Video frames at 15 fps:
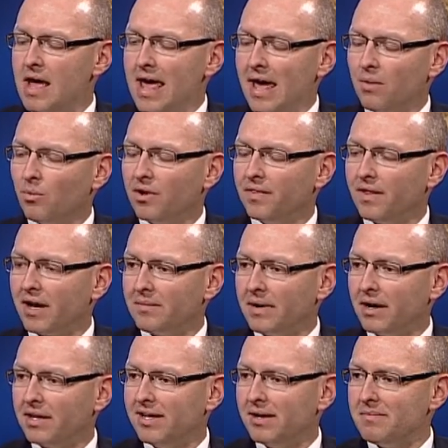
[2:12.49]
And one thing
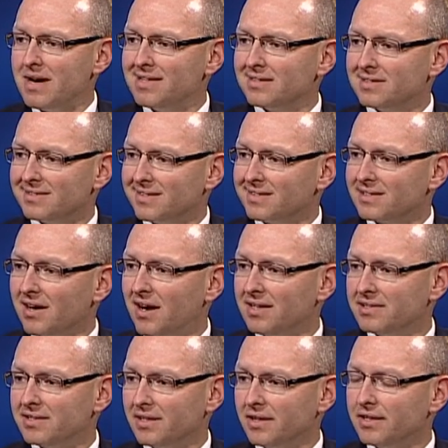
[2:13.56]
about EMS is it's
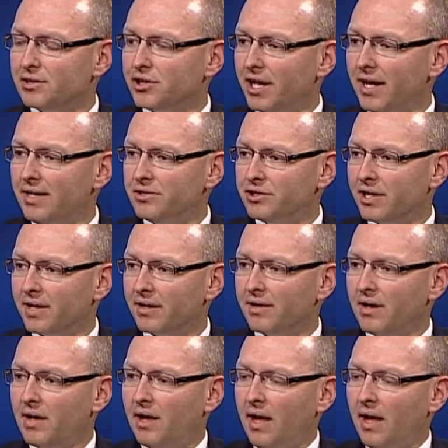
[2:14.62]
constantly changing.